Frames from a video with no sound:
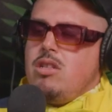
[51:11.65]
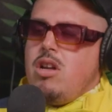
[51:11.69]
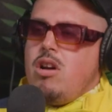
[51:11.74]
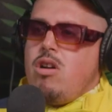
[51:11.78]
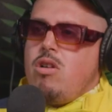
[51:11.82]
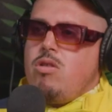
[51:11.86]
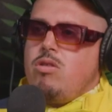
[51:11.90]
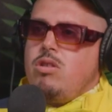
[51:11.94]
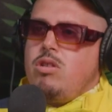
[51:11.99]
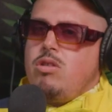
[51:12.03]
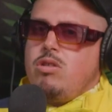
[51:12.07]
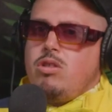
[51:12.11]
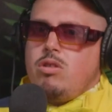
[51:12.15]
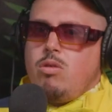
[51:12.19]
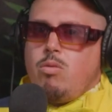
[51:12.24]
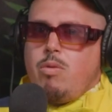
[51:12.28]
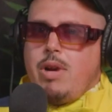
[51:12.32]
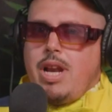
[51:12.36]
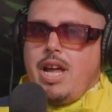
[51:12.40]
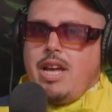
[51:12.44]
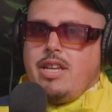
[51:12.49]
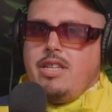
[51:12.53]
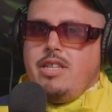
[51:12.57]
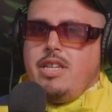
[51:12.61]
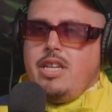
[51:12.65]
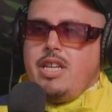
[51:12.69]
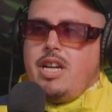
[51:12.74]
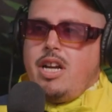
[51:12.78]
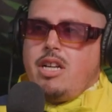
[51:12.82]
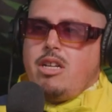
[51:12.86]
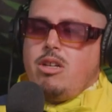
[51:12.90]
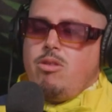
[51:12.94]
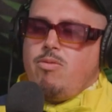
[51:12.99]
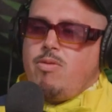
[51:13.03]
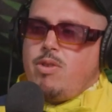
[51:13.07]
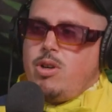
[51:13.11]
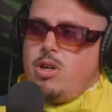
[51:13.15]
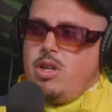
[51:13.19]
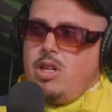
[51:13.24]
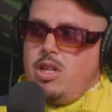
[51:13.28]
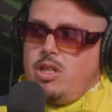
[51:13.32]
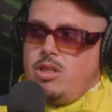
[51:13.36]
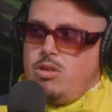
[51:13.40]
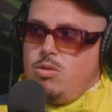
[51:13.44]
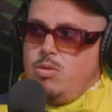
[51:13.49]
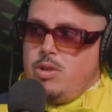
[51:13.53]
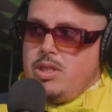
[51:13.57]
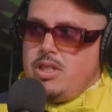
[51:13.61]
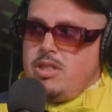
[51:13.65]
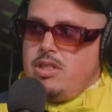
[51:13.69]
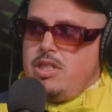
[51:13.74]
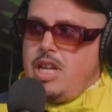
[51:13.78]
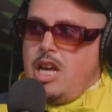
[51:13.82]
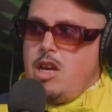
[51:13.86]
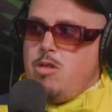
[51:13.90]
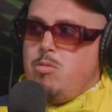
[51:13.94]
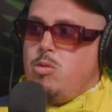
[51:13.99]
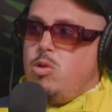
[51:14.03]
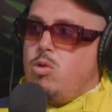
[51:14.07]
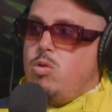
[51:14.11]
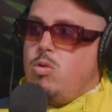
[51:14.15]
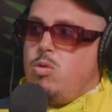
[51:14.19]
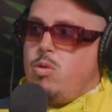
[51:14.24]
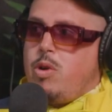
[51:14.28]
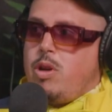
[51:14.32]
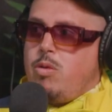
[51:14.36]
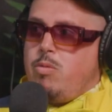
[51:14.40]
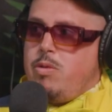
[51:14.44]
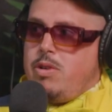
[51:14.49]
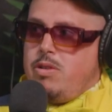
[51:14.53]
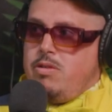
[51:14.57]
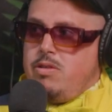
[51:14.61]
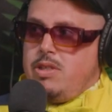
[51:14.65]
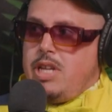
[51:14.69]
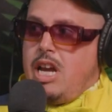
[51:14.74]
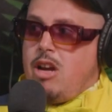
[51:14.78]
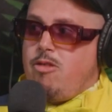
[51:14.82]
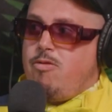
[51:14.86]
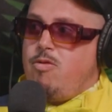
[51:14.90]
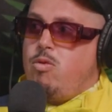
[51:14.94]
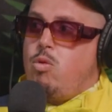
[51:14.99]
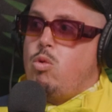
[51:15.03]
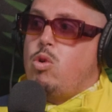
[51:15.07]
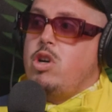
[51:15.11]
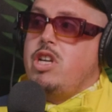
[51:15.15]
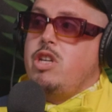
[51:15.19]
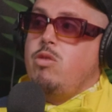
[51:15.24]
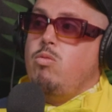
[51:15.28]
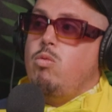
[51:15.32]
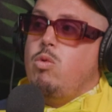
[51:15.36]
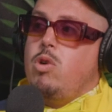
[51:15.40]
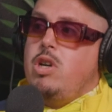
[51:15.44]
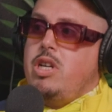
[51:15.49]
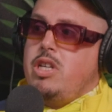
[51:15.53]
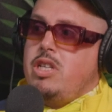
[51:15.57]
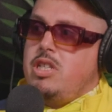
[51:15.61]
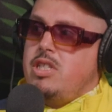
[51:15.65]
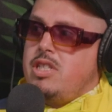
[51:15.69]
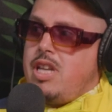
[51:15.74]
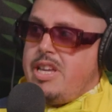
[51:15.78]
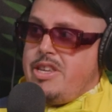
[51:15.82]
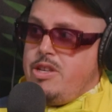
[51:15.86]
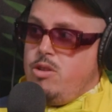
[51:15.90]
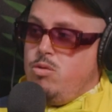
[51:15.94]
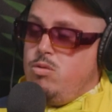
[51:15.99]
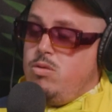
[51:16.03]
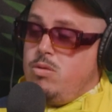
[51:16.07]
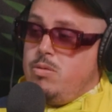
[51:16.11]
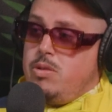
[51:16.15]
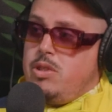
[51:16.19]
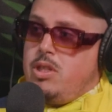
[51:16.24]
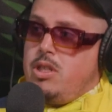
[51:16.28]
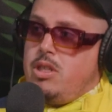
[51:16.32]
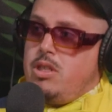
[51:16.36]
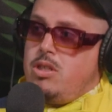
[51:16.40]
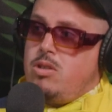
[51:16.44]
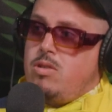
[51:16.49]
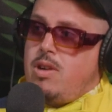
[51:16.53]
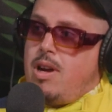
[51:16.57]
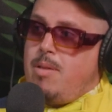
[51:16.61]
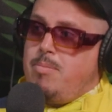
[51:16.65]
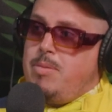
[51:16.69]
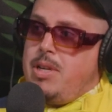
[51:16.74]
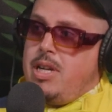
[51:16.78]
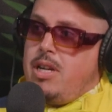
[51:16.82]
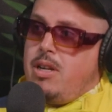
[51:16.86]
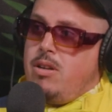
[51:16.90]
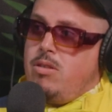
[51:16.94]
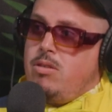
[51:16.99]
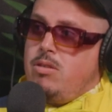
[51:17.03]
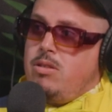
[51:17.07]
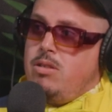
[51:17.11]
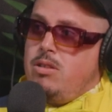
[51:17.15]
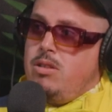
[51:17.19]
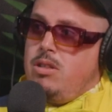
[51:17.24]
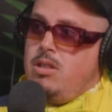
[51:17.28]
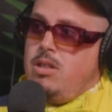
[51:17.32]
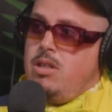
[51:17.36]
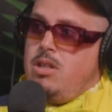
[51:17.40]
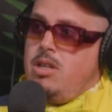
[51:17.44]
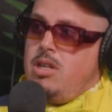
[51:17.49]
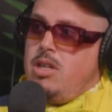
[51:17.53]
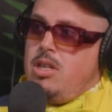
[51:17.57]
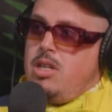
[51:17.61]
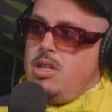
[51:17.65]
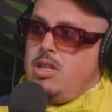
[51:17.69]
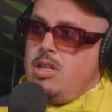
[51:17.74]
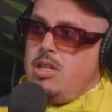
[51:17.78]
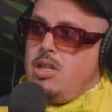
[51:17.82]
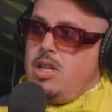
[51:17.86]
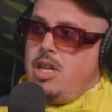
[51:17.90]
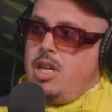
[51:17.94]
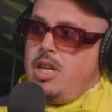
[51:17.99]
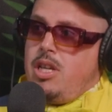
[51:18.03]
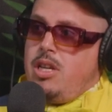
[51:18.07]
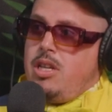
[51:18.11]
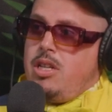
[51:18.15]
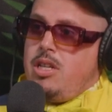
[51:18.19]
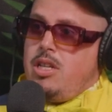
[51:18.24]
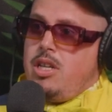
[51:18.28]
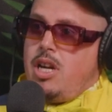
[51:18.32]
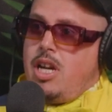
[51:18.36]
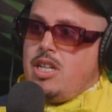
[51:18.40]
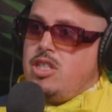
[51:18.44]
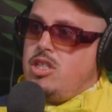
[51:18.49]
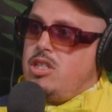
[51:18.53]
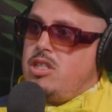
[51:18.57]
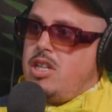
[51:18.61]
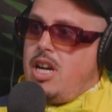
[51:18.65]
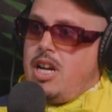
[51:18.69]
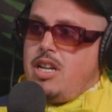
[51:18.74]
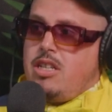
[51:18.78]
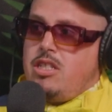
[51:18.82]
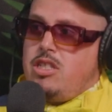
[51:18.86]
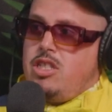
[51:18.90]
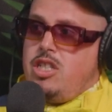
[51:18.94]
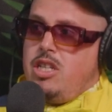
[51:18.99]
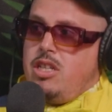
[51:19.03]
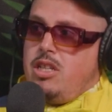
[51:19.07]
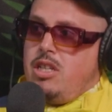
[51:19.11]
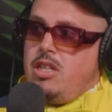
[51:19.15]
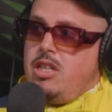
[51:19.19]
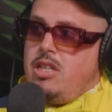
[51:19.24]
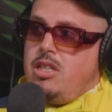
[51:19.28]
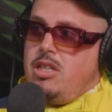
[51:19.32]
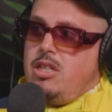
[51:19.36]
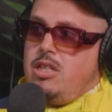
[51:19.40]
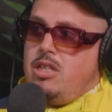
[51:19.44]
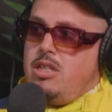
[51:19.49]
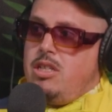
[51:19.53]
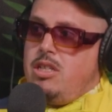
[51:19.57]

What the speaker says: No. So what I did, I converted it to a stable coin when it was at 41 because I knew it was going to drop down, and I just got it chilling.